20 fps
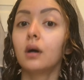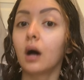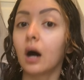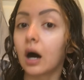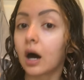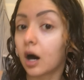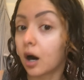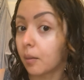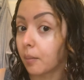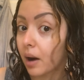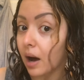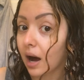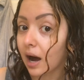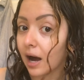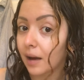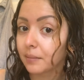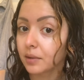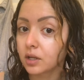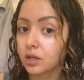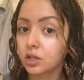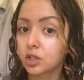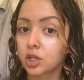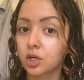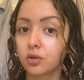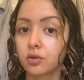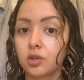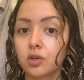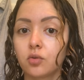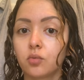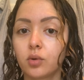I'm going to show
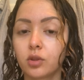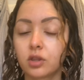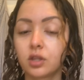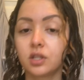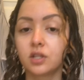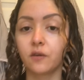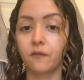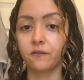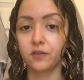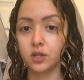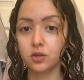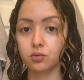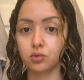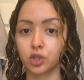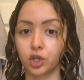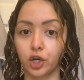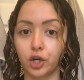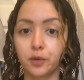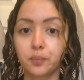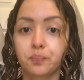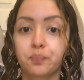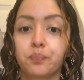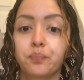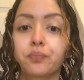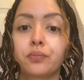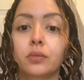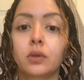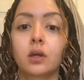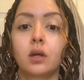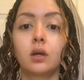you with the diffuser
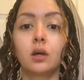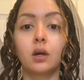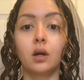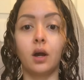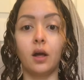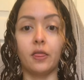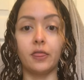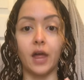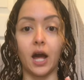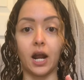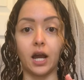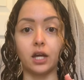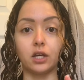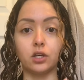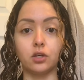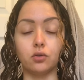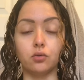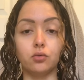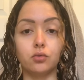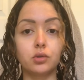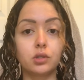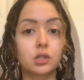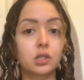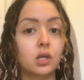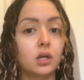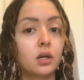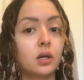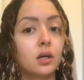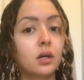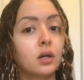that I use.
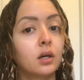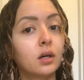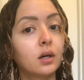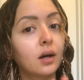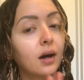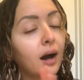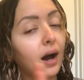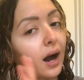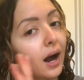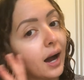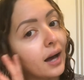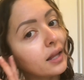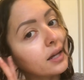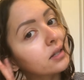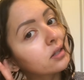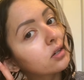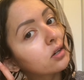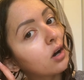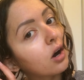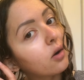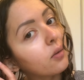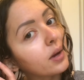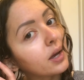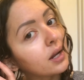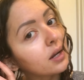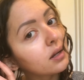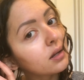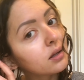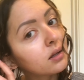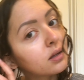I like to go
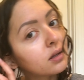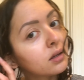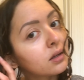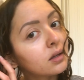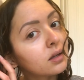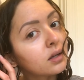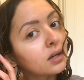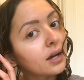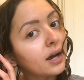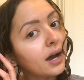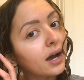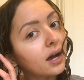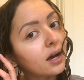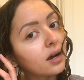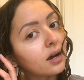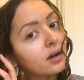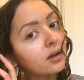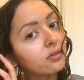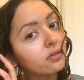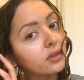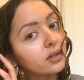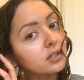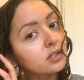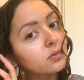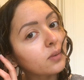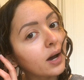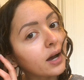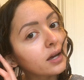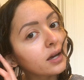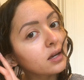in this
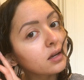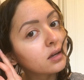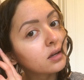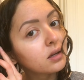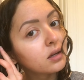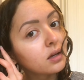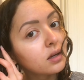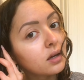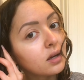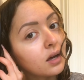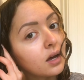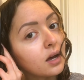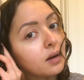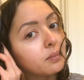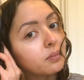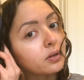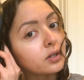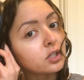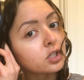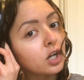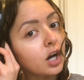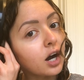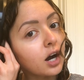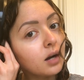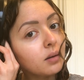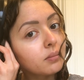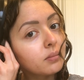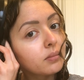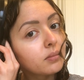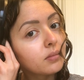way and push
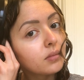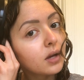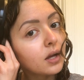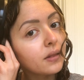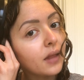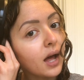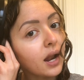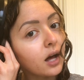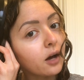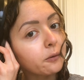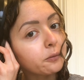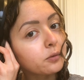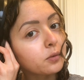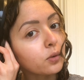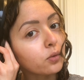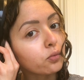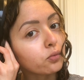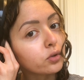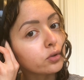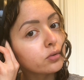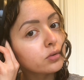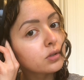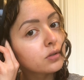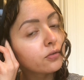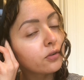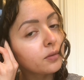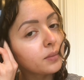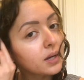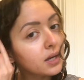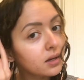up, and that helps with roots
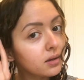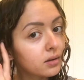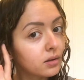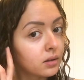for me.